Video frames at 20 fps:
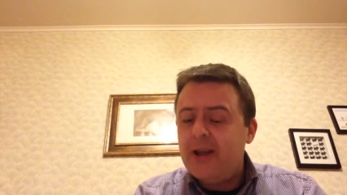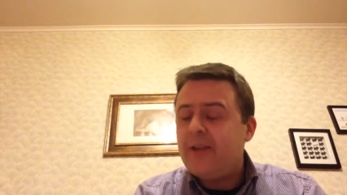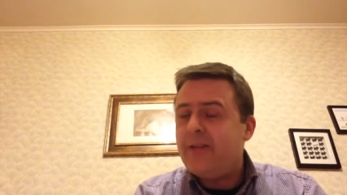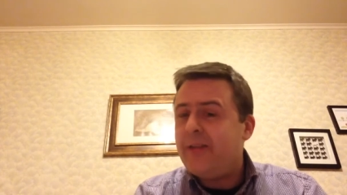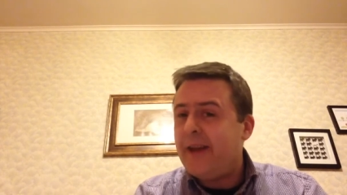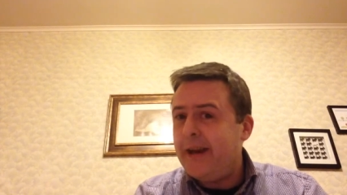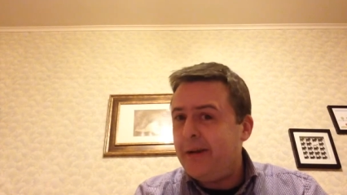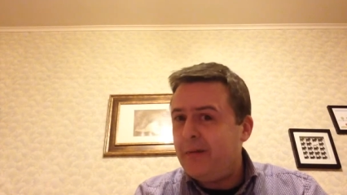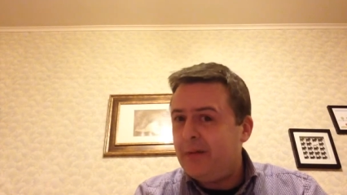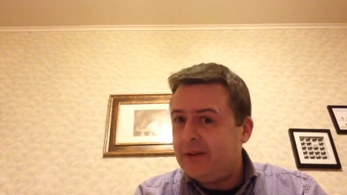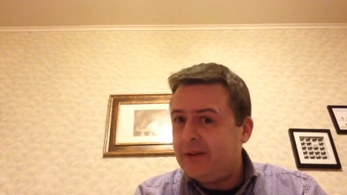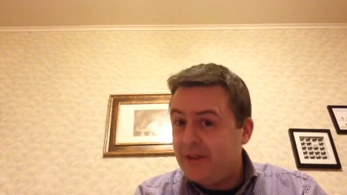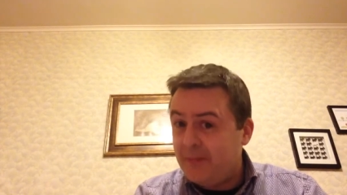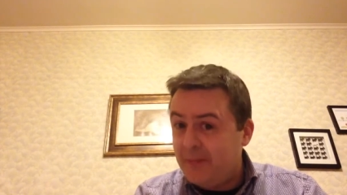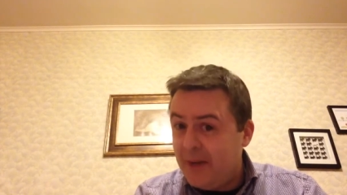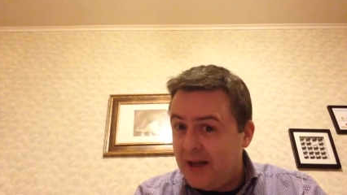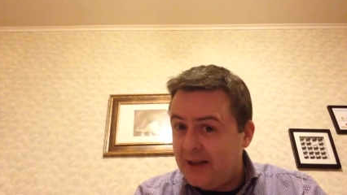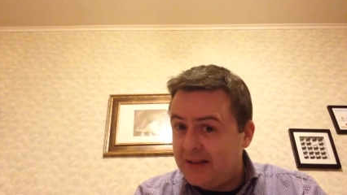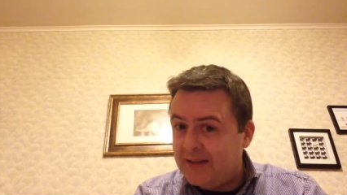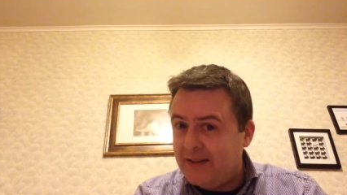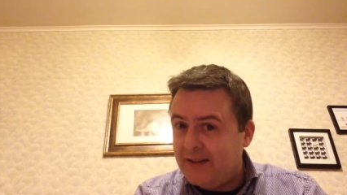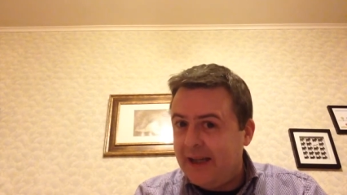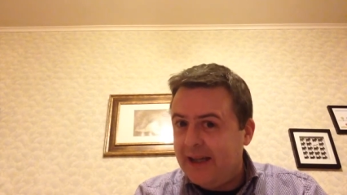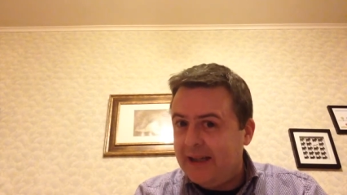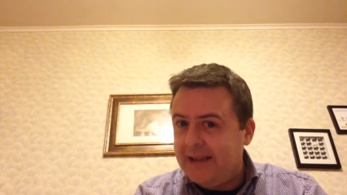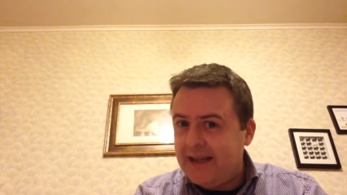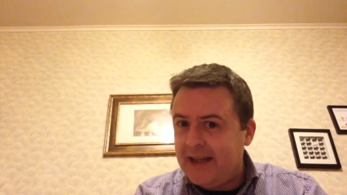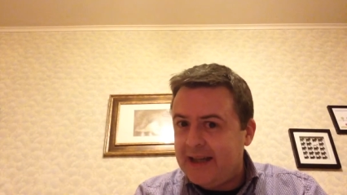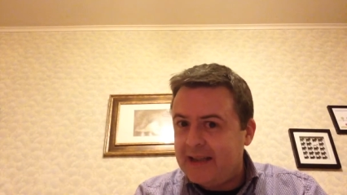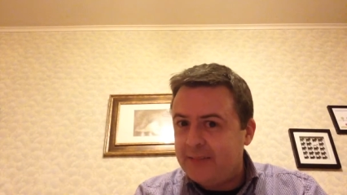they will demand
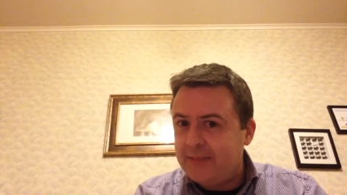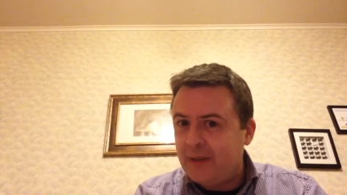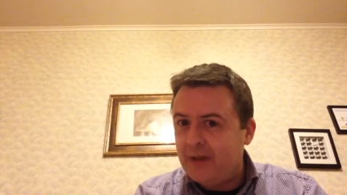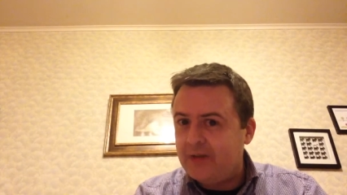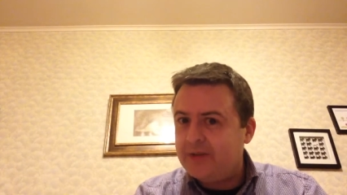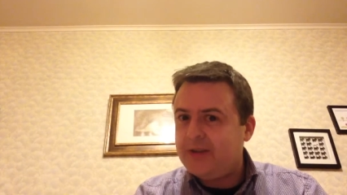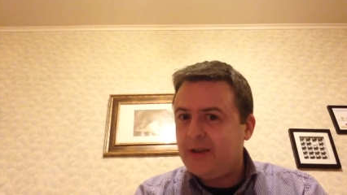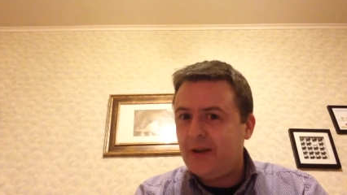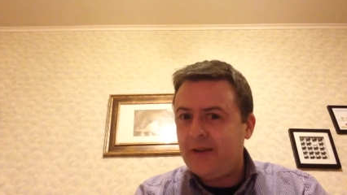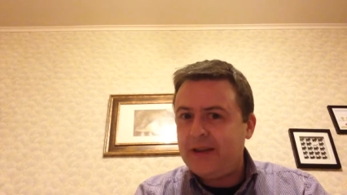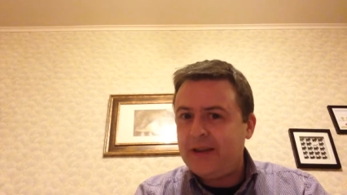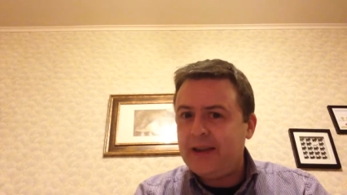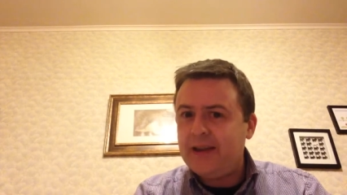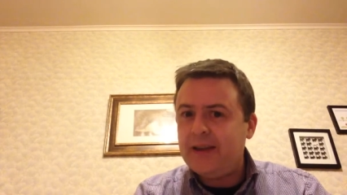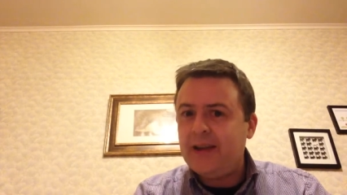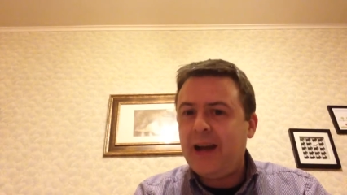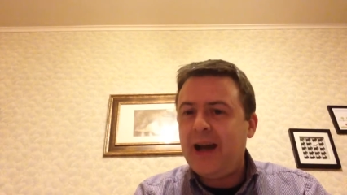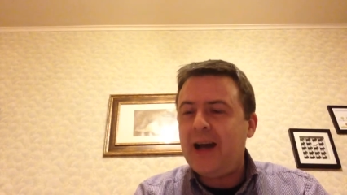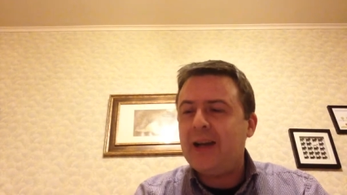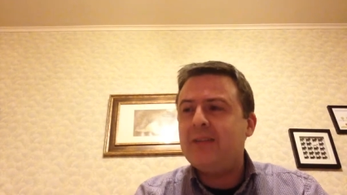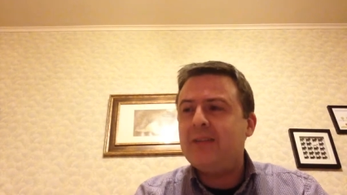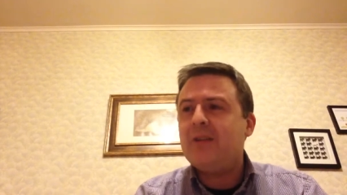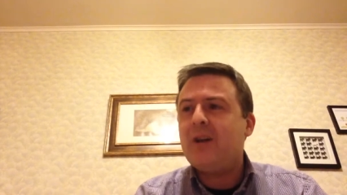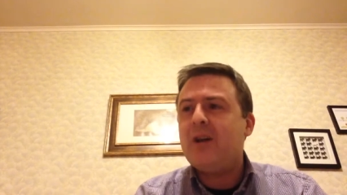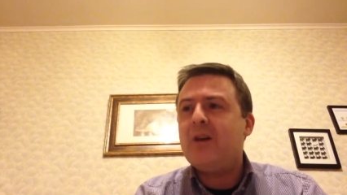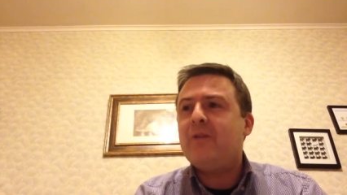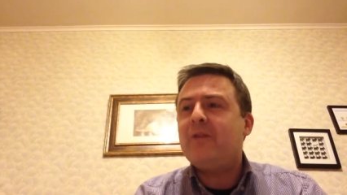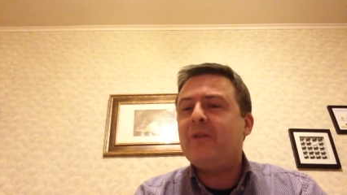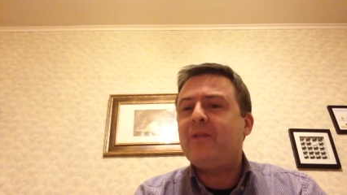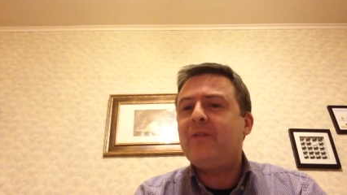it gets built so they can hand
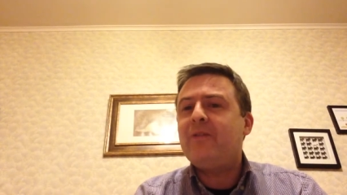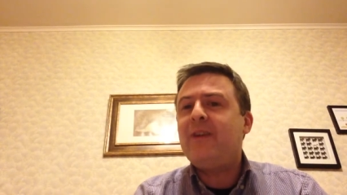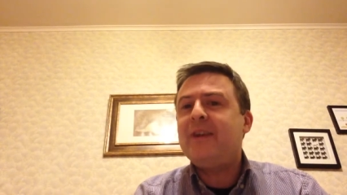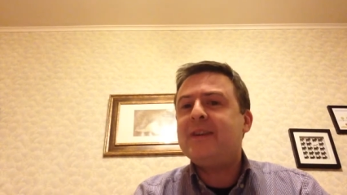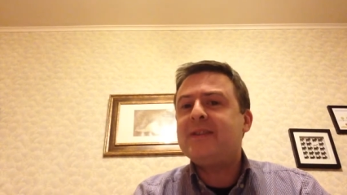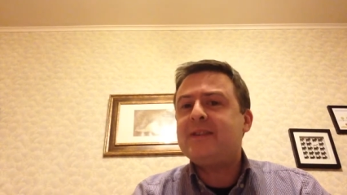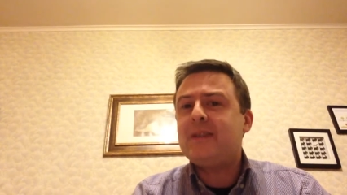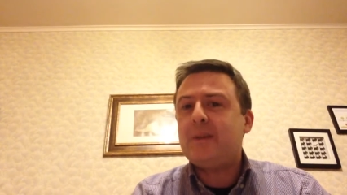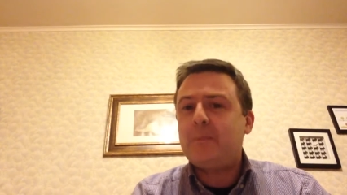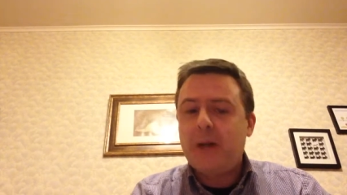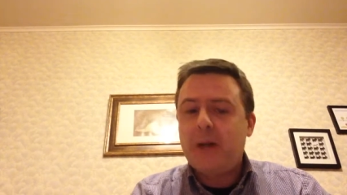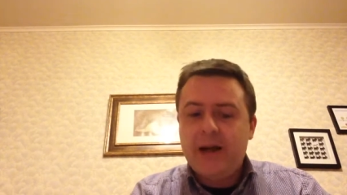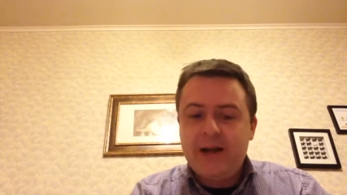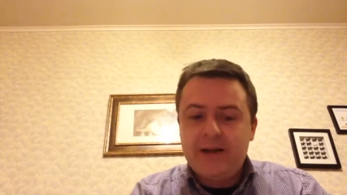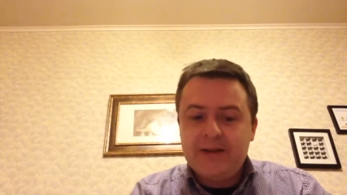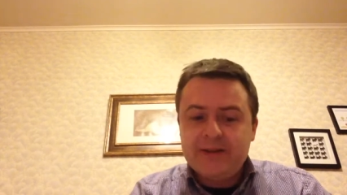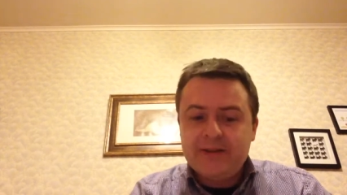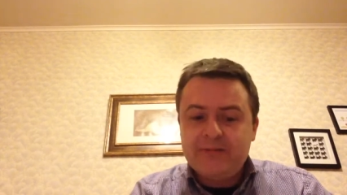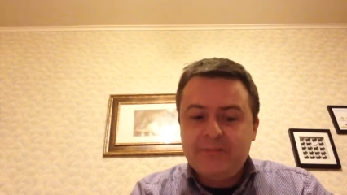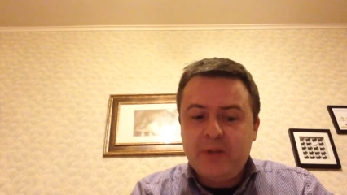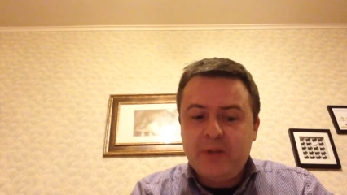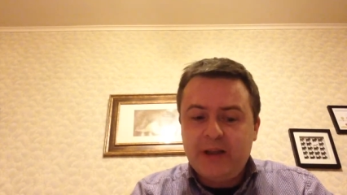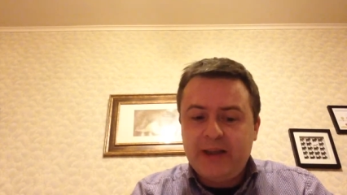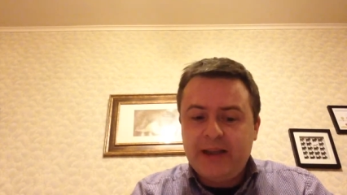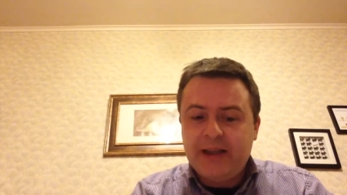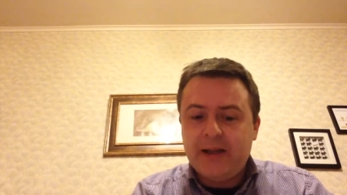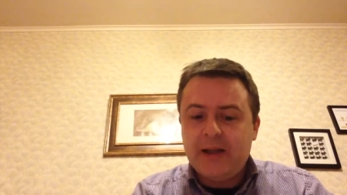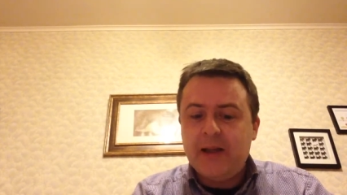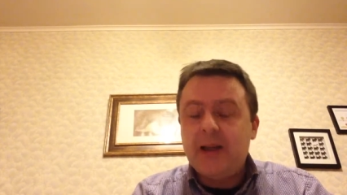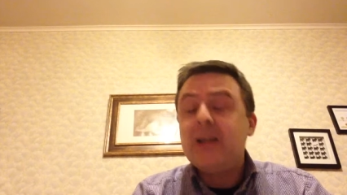over fist piles of
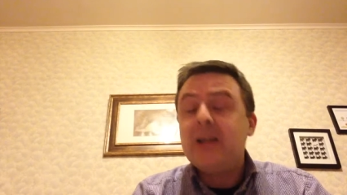money.